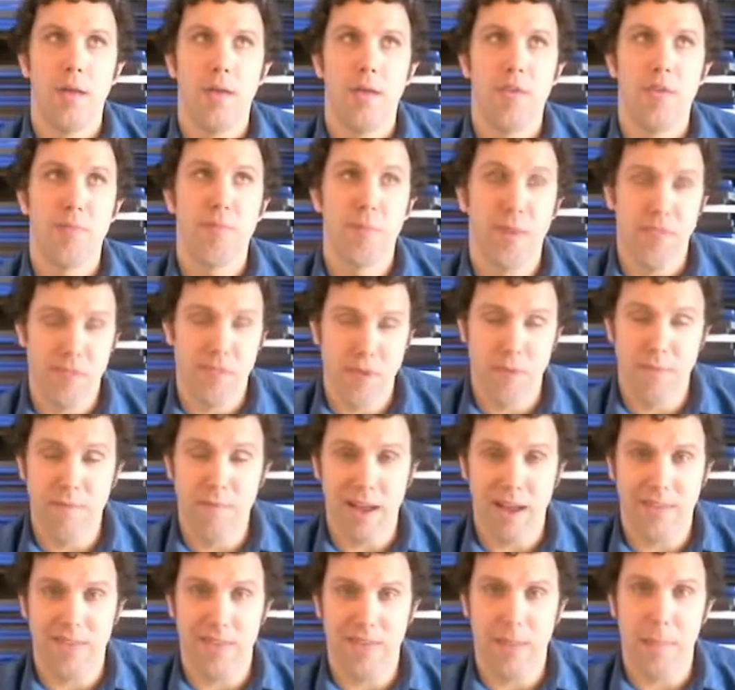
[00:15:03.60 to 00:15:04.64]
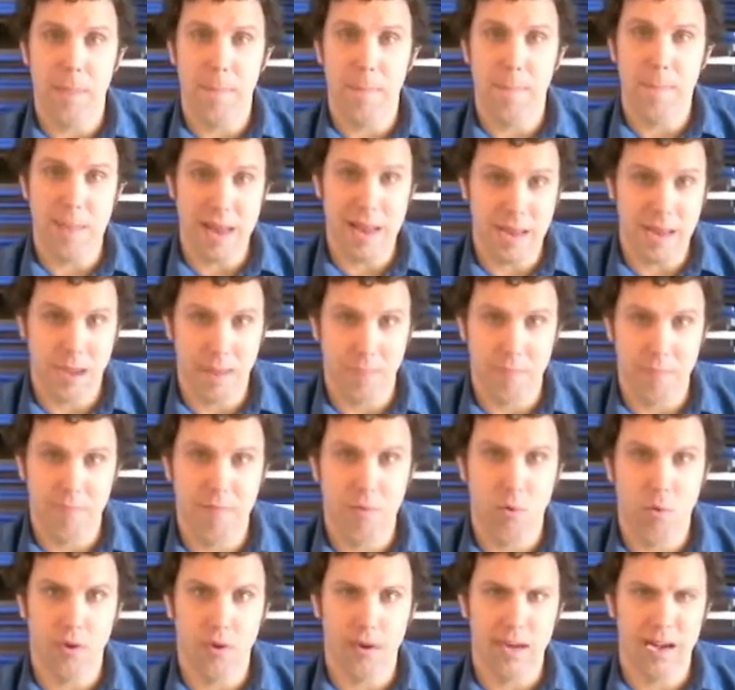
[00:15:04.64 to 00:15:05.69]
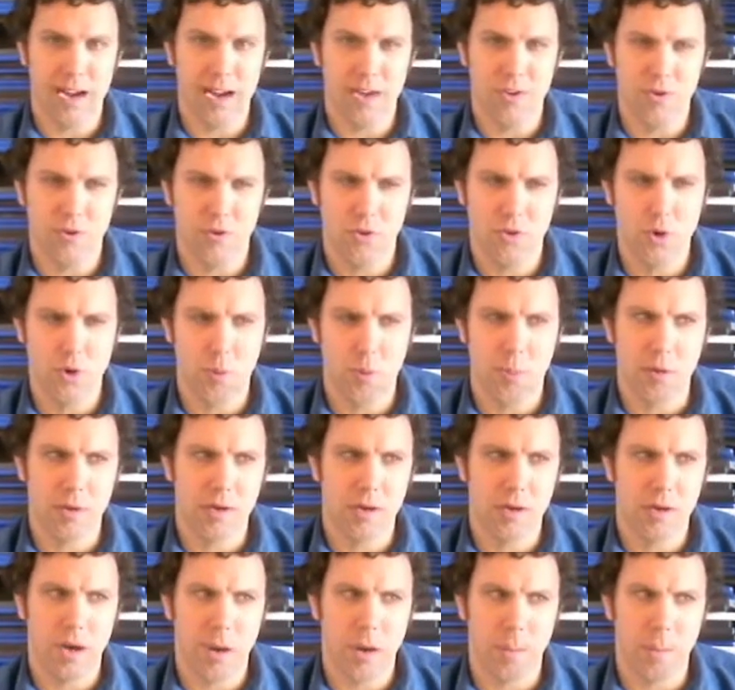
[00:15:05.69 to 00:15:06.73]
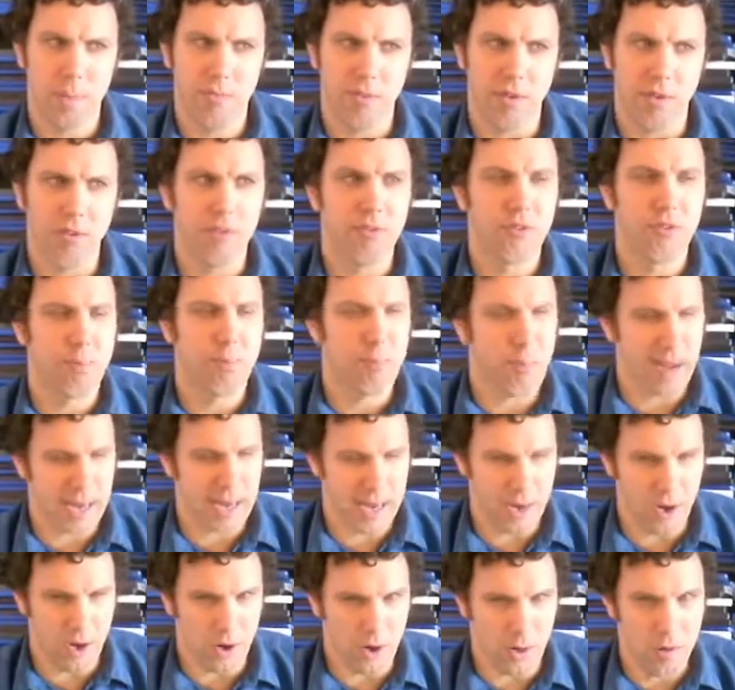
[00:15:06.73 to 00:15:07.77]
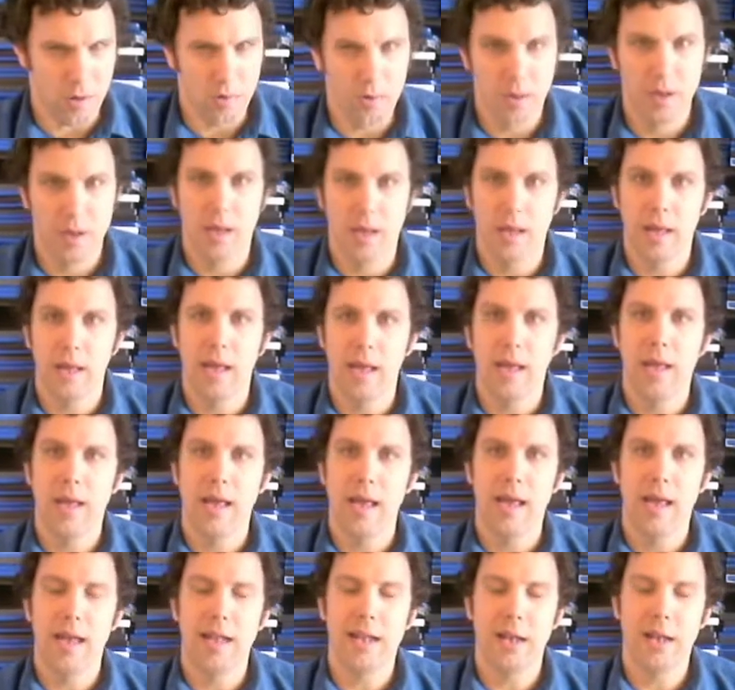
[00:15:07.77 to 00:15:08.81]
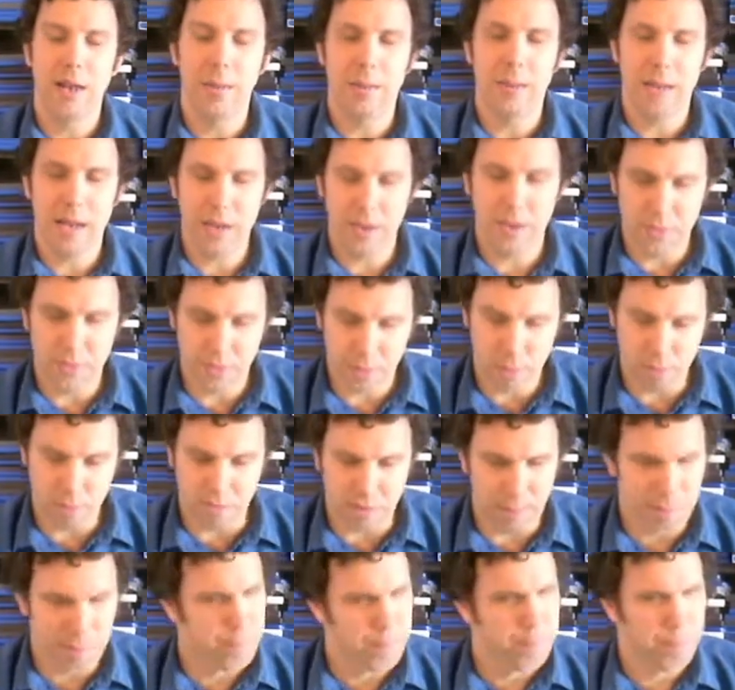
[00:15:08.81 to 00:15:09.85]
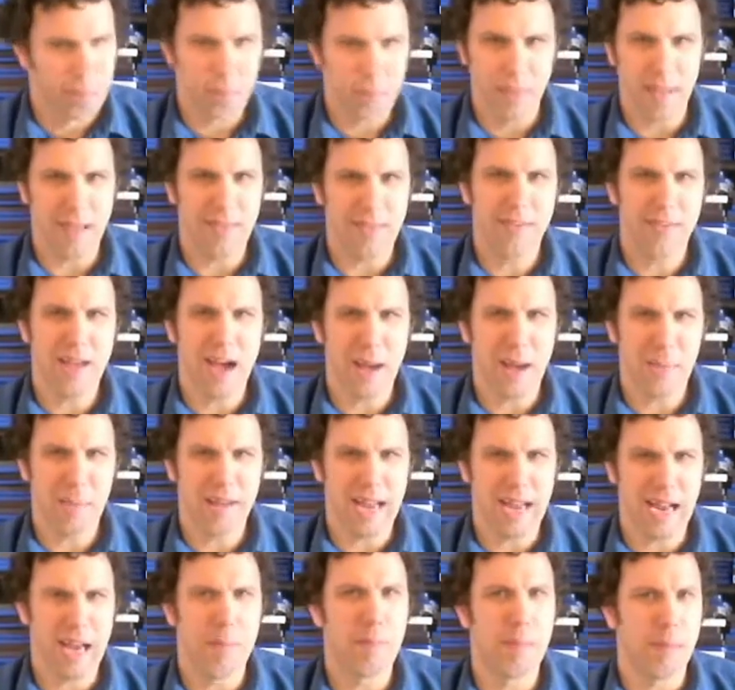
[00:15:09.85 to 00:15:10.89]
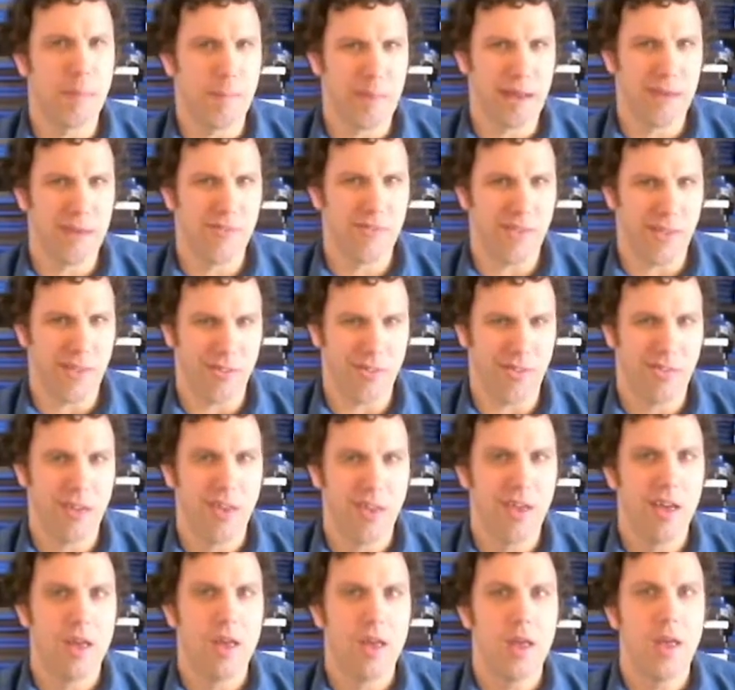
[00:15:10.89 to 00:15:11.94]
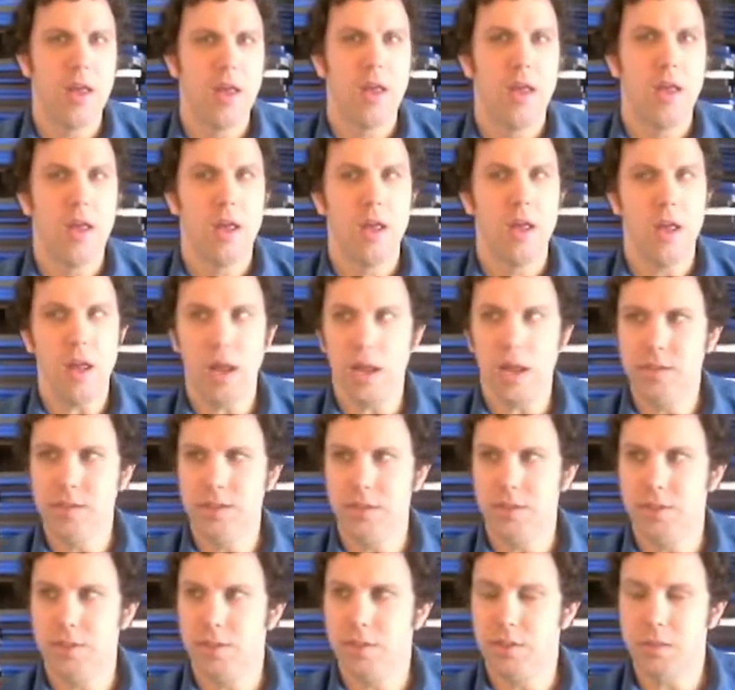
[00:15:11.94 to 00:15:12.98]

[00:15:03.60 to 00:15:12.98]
special effects and the makeup for a character who becomes a spider near the end of the movie. It's complicated, but it makes sense. Is